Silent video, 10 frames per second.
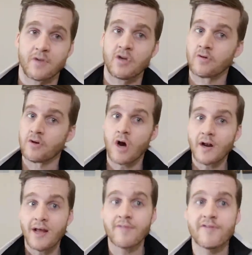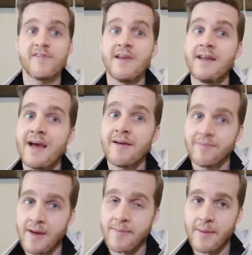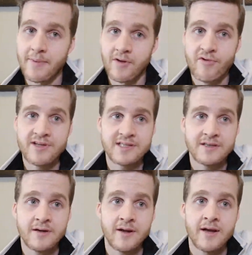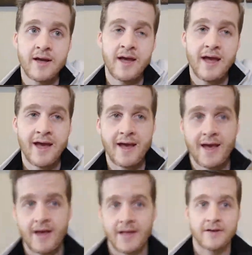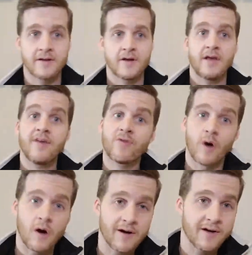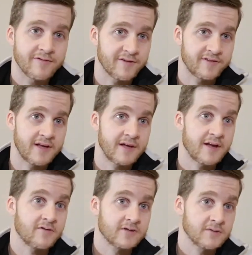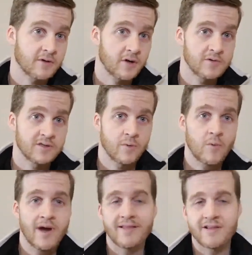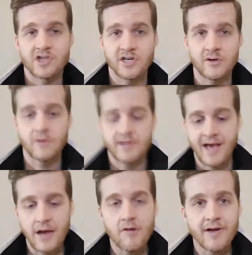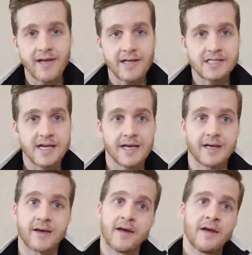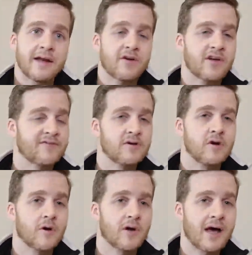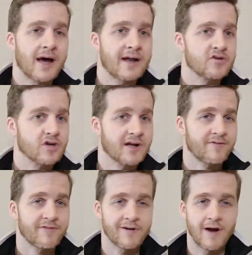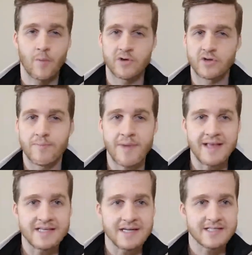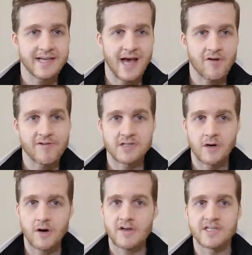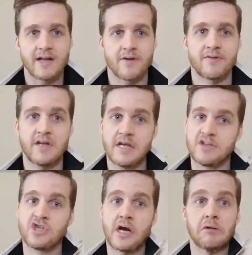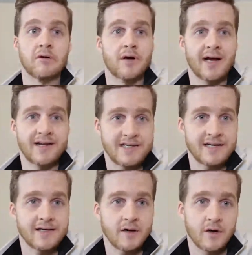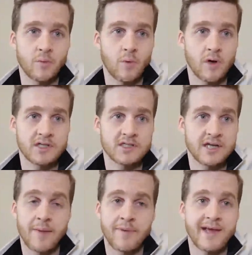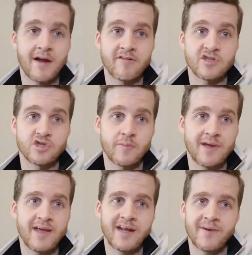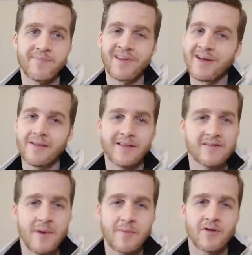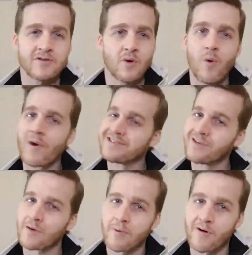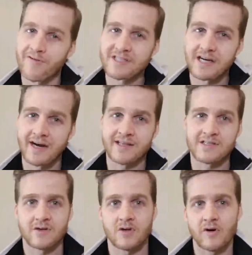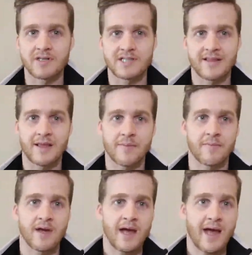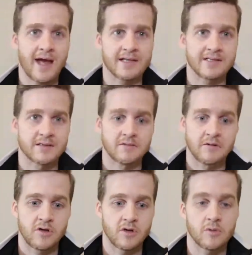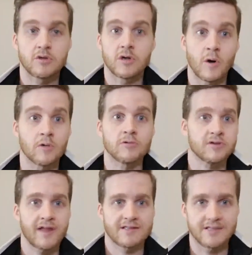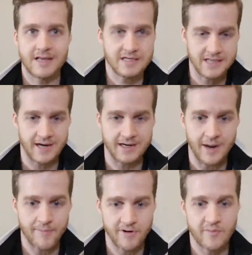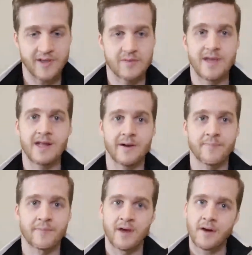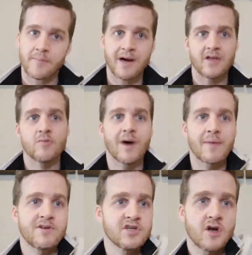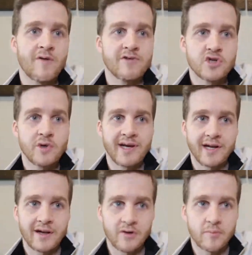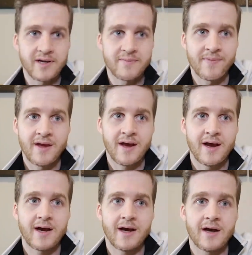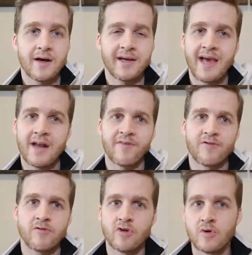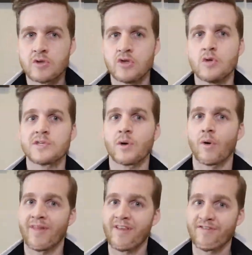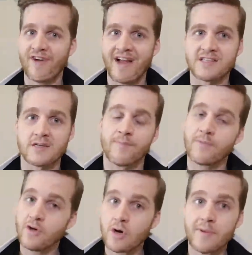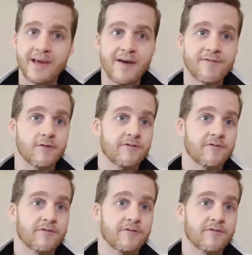you're not under 50 a day, that might be a reason. And if you are under 50 and you're still not losing the weight, then check your caloric intake. Now you have to go online and try and figure out what your maintenance calories are to get a general idea on how many calories you should be eating. Remember, those are always not a perfect science, so don't take them as gold. That's the exact number you're meant to be eating. But you might be just overshooting it a little bit. Again, if you're new to using all of these fats, you got to be careful.